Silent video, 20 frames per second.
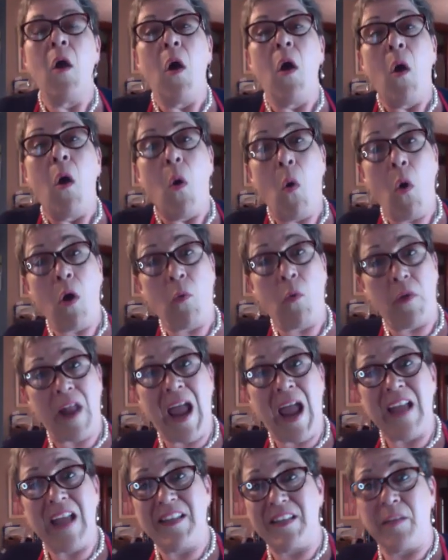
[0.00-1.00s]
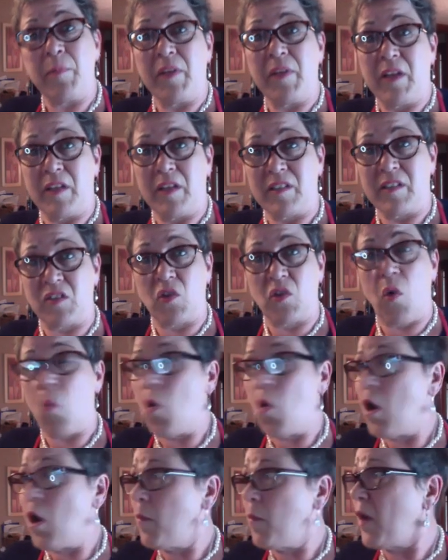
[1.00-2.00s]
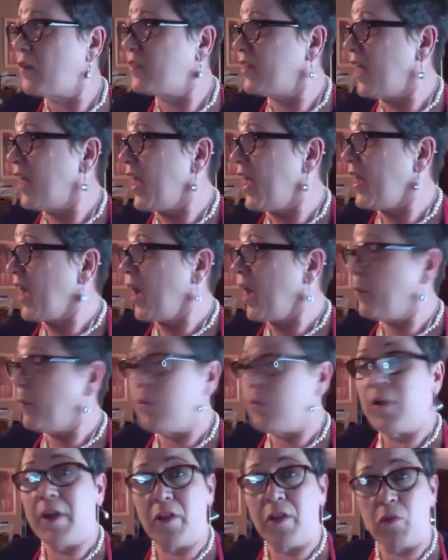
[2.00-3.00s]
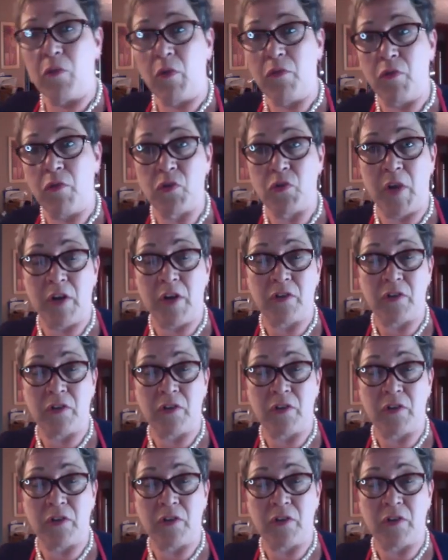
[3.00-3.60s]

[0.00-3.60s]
or what I did because it's so warm out today, I put it in the refrigerator.